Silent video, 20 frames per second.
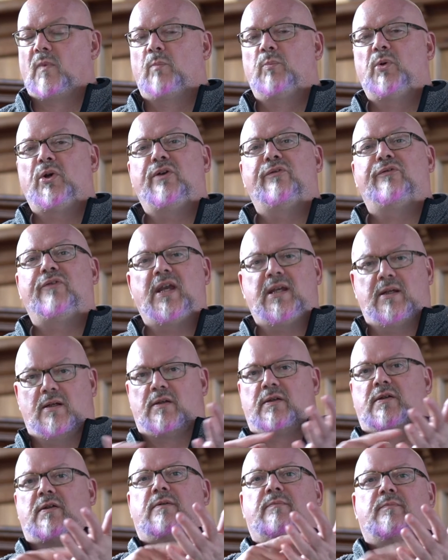put your
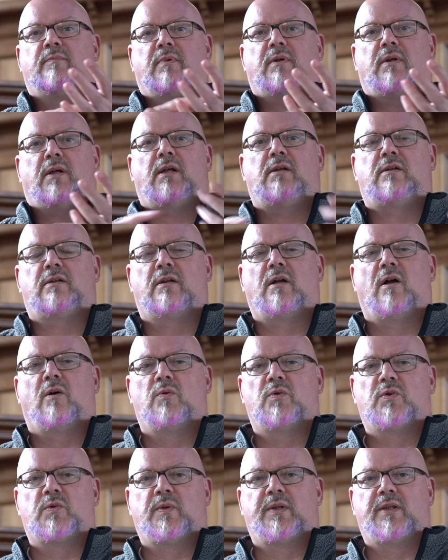fingers into the
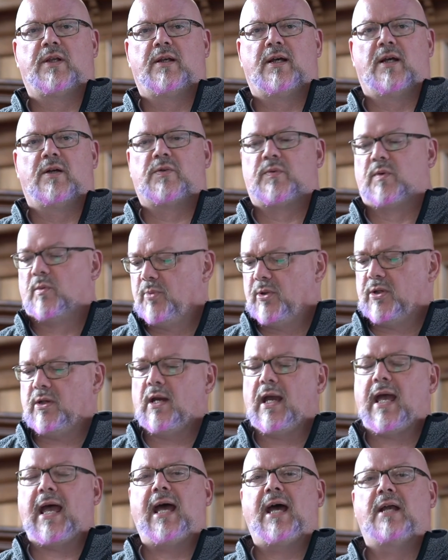holes where the nails were. Put
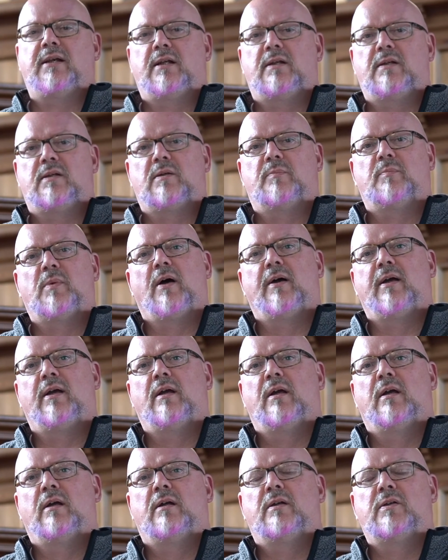your hand into my
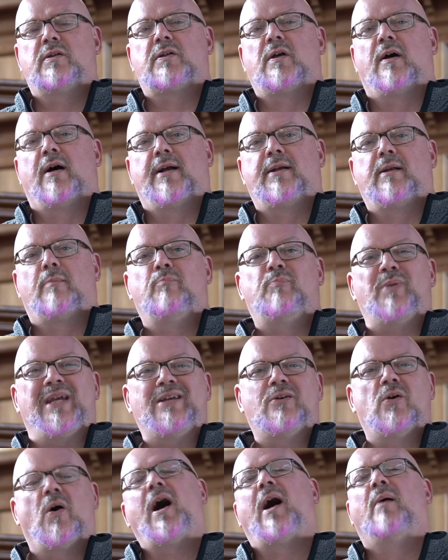side and be not